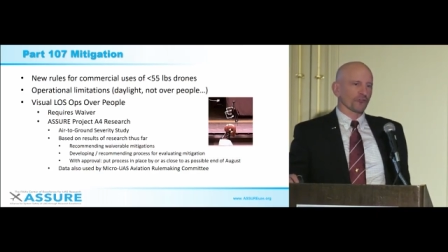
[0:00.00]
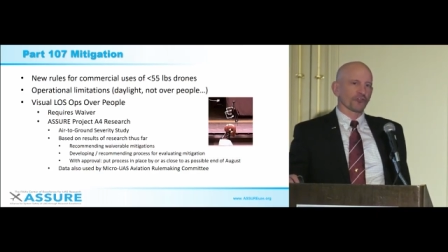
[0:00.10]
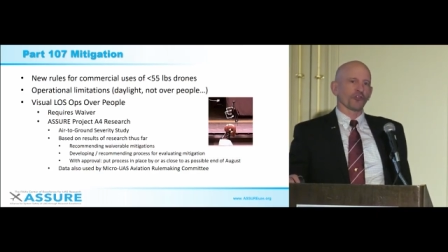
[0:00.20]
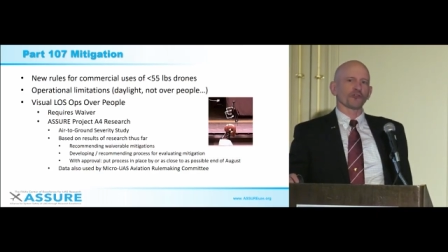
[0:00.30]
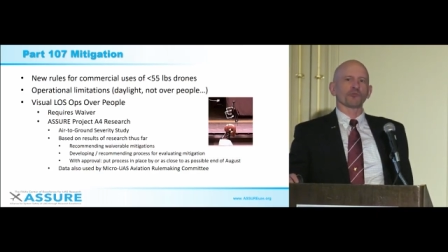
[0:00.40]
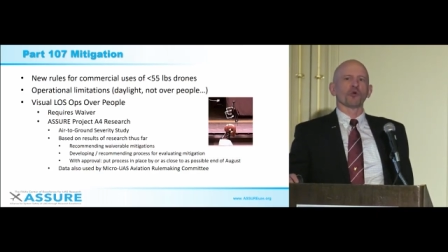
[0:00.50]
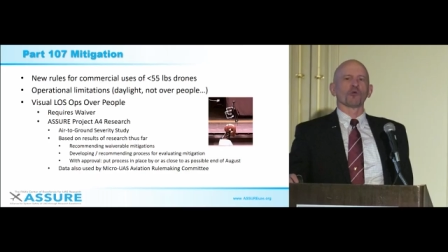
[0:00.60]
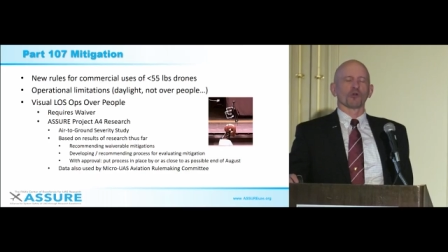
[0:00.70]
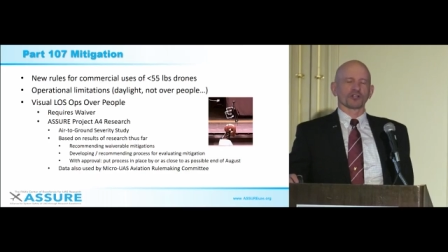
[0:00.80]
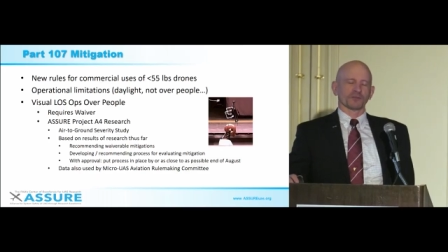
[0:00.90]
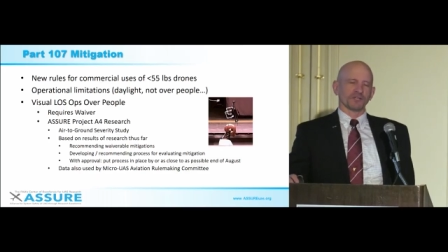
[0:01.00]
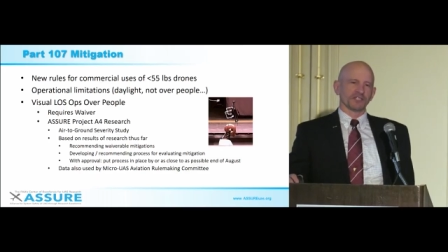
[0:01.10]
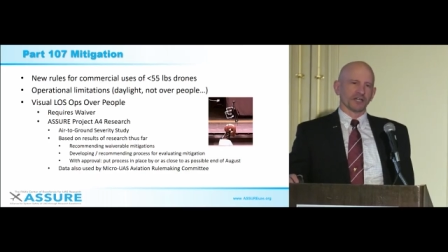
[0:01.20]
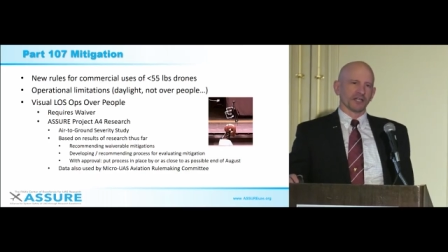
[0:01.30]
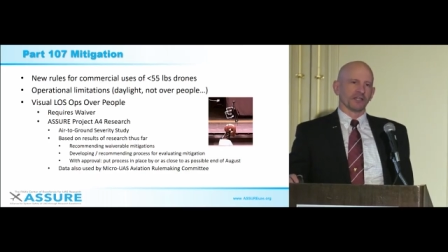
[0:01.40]
So there's more work to be
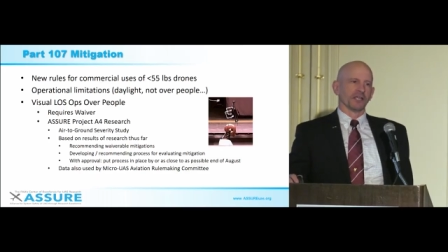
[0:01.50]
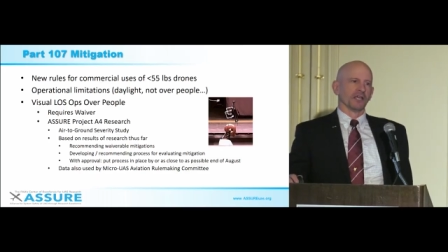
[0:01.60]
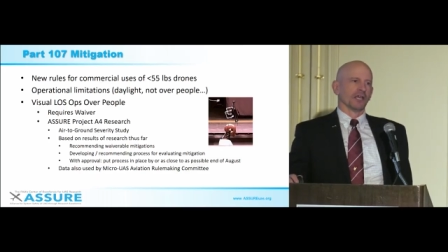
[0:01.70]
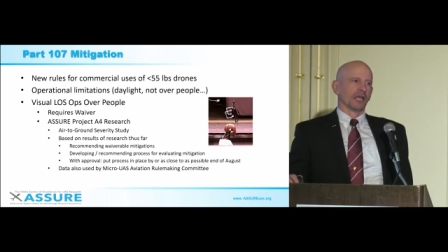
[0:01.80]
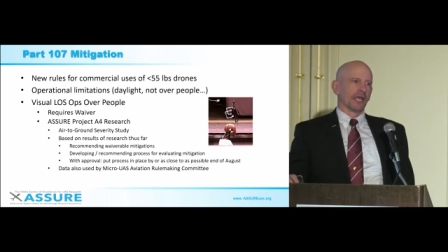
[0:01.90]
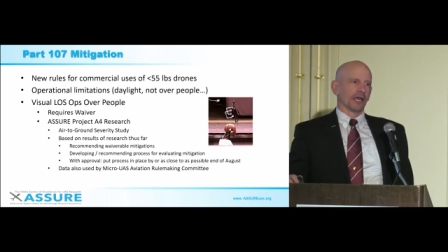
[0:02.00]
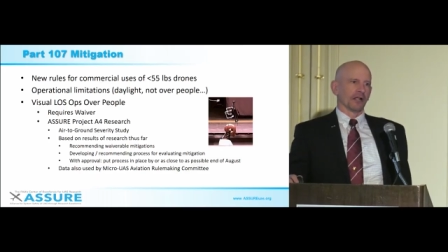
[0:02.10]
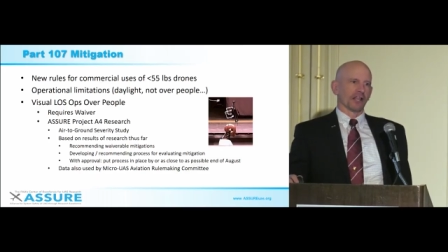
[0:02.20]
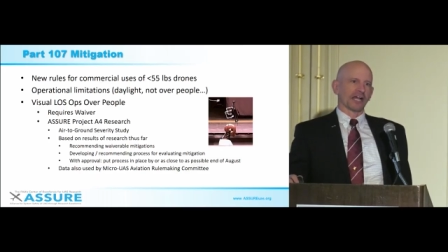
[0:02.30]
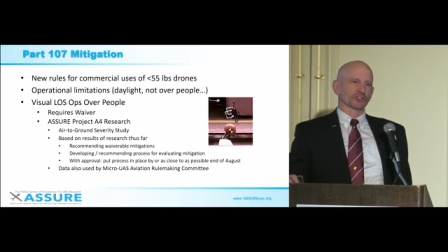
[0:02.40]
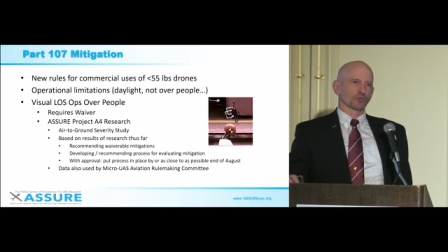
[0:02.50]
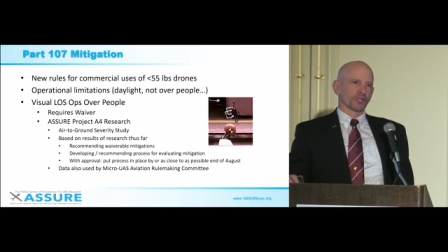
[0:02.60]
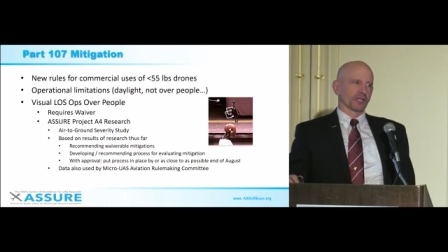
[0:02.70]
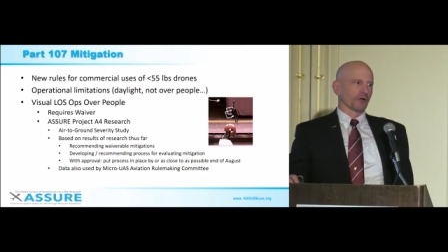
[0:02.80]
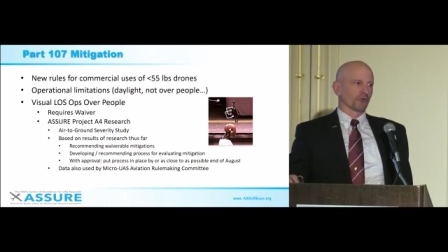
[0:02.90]
done. Uh, last
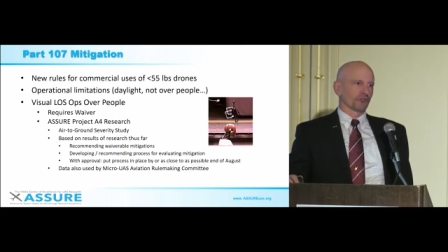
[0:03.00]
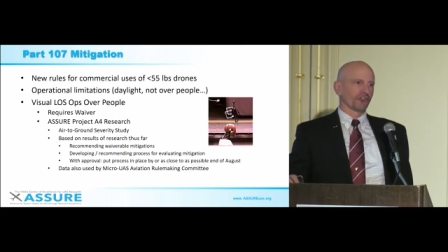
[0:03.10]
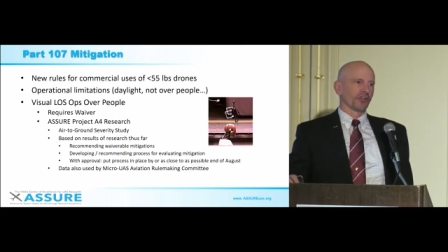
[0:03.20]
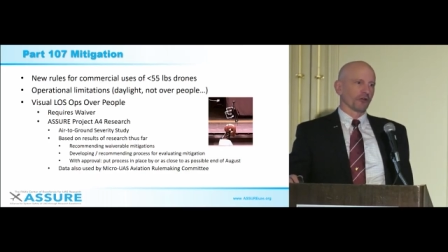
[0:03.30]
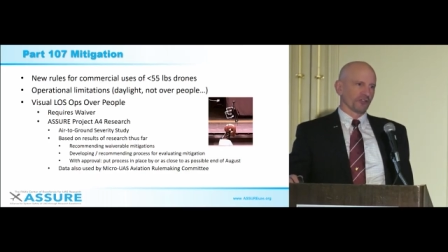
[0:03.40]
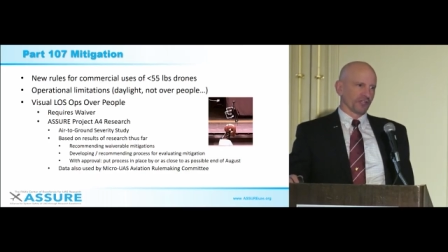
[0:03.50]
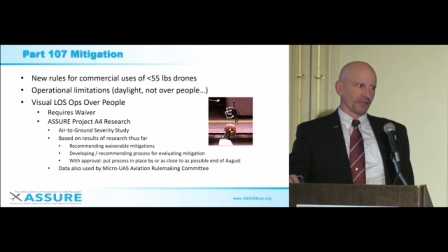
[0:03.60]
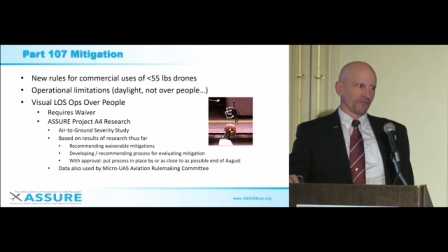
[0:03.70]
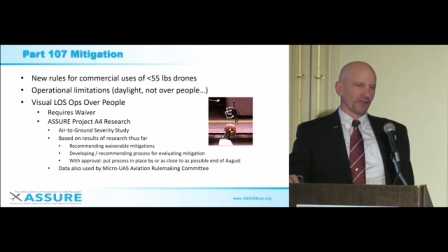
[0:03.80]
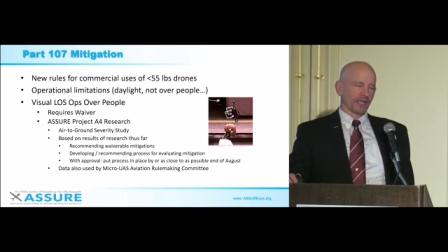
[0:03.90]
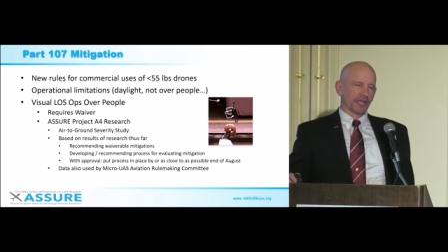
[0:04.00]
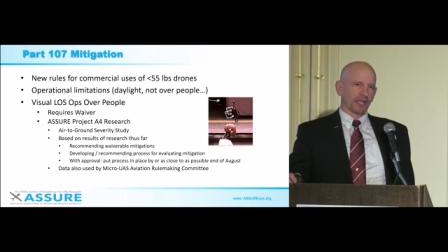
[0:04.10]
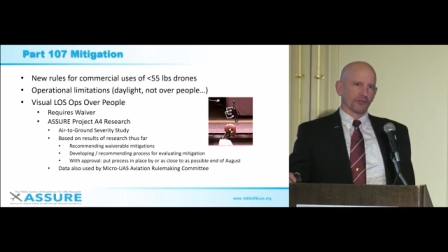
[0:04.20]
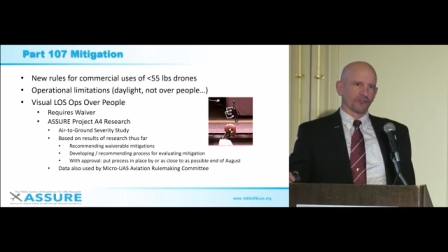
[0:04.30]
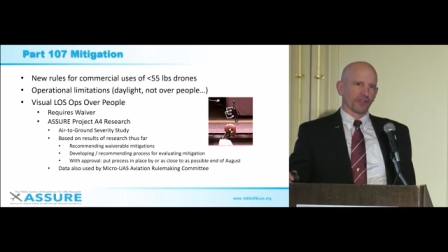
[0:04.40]
week I was there at the F
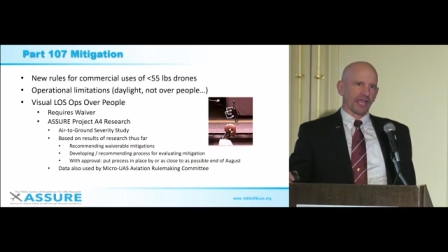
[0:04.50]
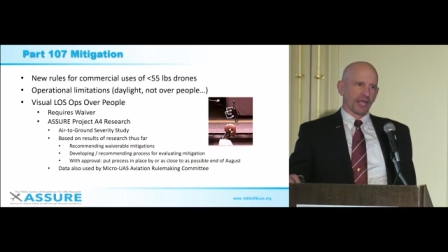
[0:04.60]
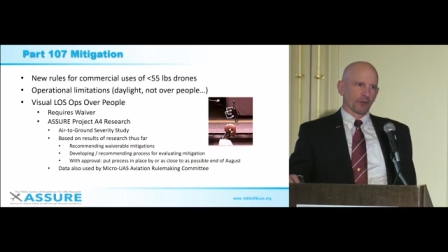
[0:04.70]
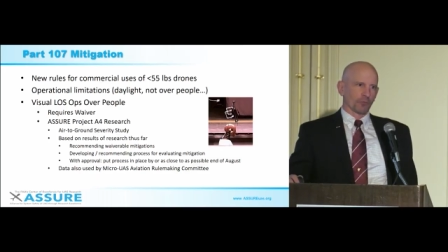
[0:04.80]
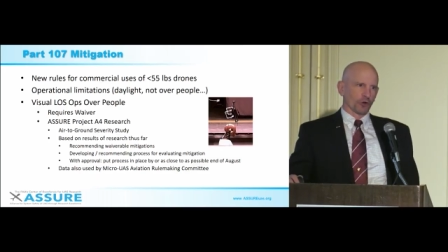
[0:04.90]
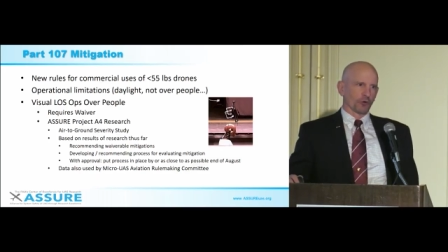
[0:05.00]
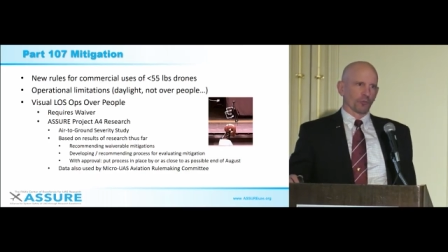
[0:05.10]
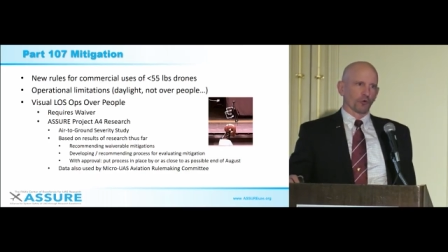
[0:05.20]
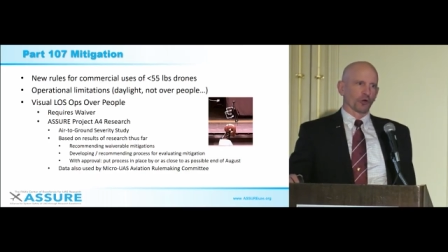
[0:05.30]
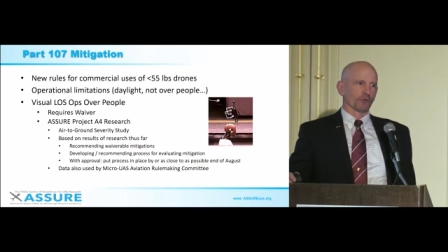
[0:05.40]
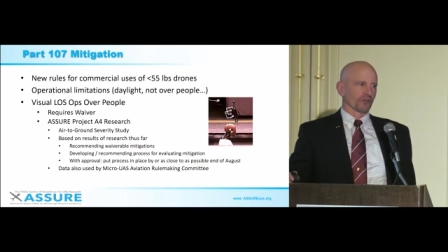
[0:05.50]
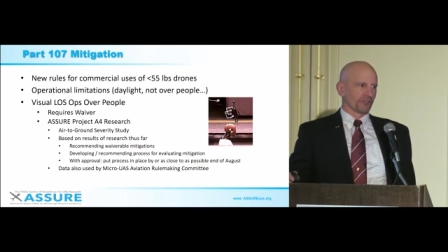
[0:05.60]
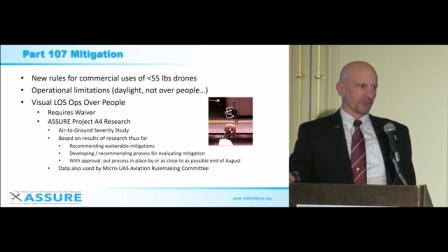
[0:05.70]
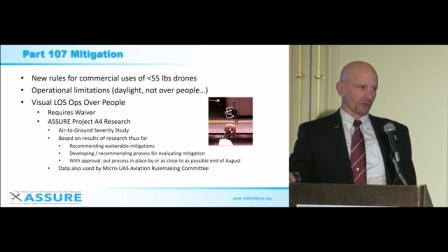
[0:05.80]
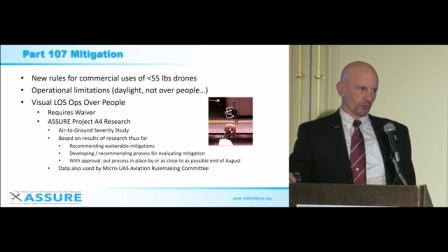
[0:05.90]
A A as they had a murder board
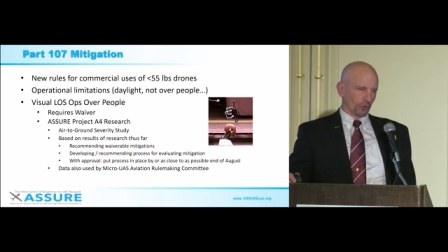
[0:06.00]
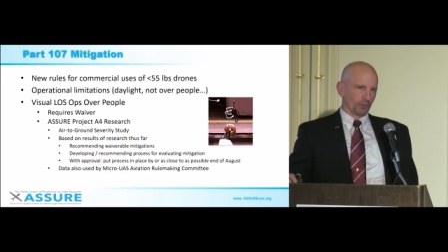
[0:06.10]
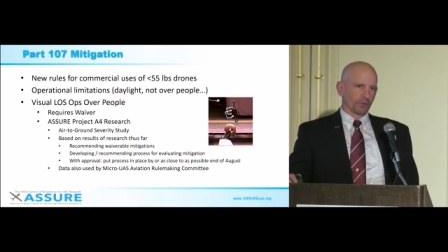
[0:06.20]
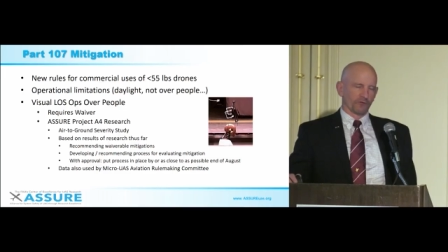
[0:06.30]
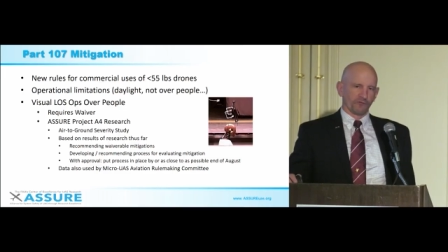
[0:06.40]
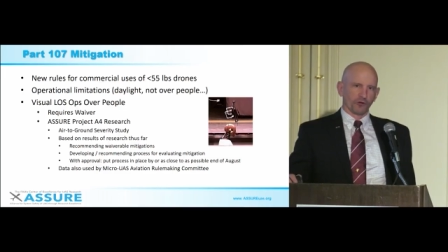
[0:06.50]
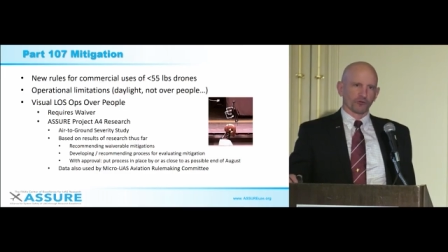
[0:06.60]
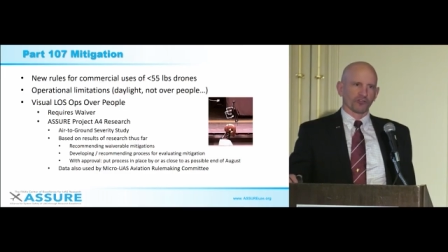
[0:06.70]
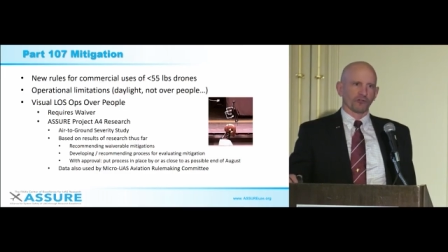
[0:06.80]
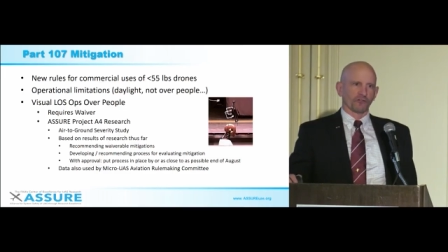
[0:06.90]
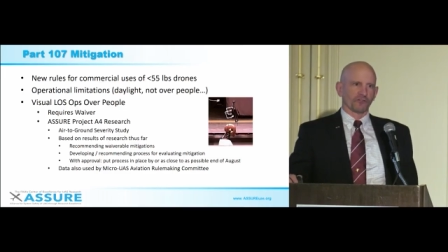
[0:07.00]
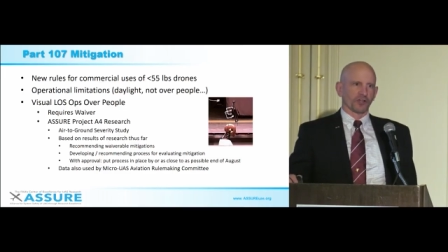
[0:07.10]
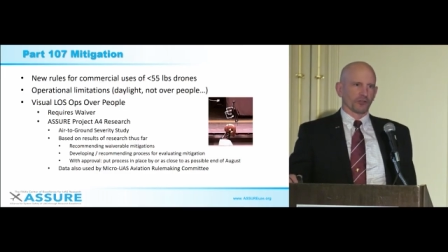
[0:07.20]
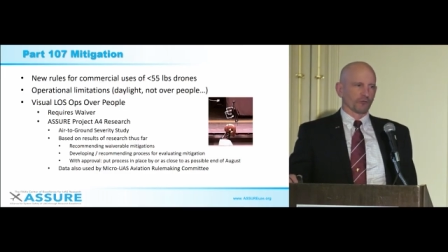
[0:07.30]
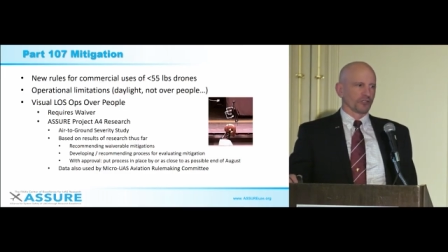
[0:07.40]
with this group of folks who have
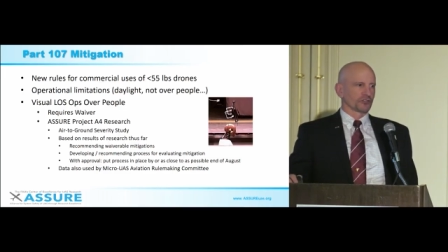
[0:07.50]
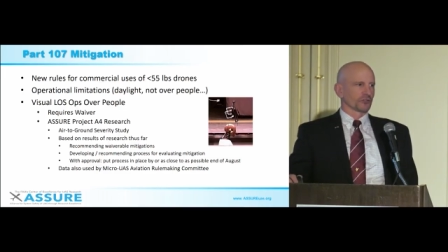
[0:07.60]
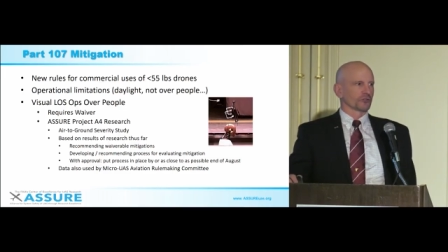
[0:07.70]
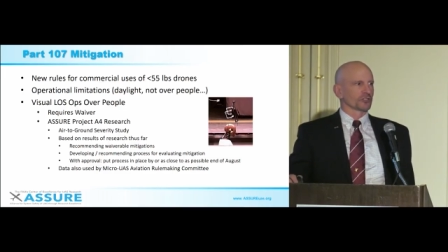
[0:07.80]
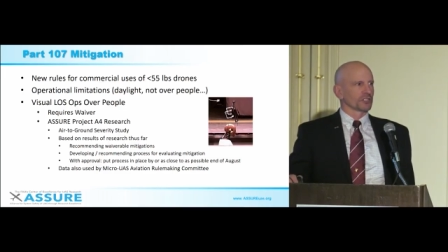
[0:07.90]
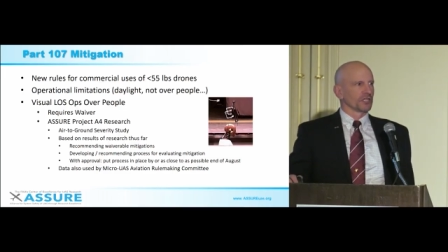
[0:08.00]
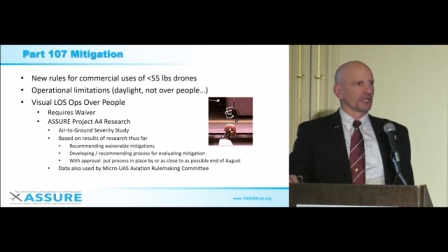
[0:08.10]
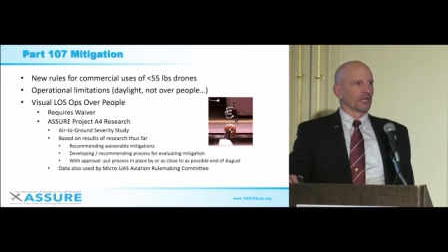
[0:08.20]
done the research